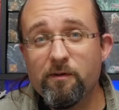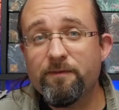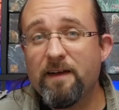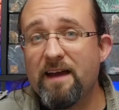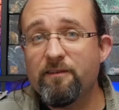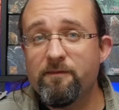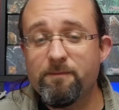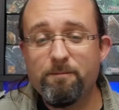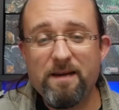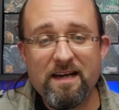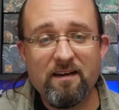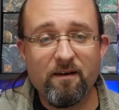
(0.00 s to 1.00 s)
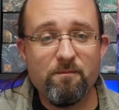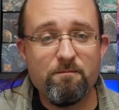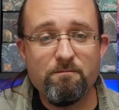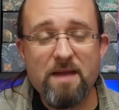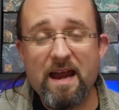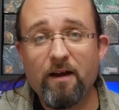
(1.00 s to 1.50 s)
a fan of big
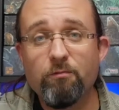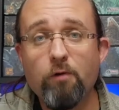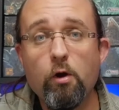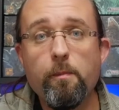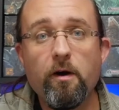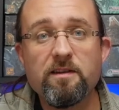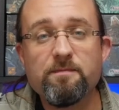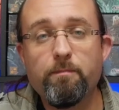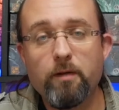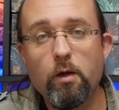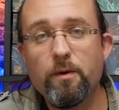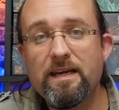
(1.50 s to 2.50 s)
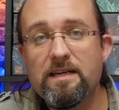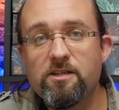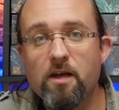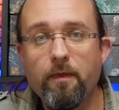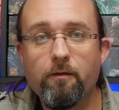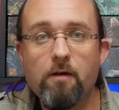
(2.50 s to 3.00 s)
mech robots blowing each
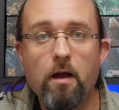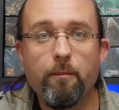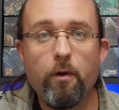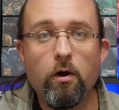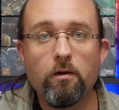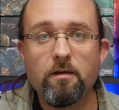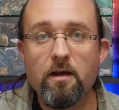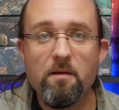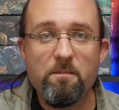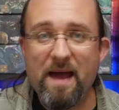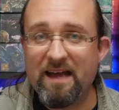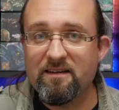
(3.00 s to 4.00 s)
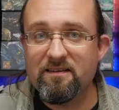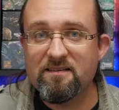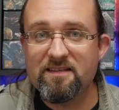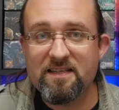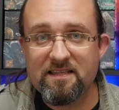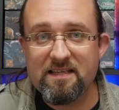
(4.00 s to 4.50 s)
other up on abandoned
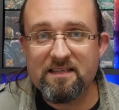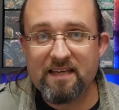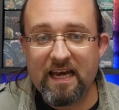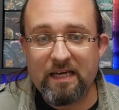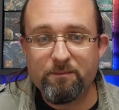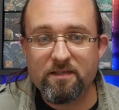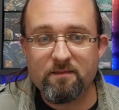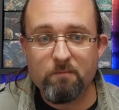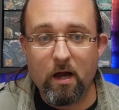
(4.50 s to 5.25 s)
cityscapes,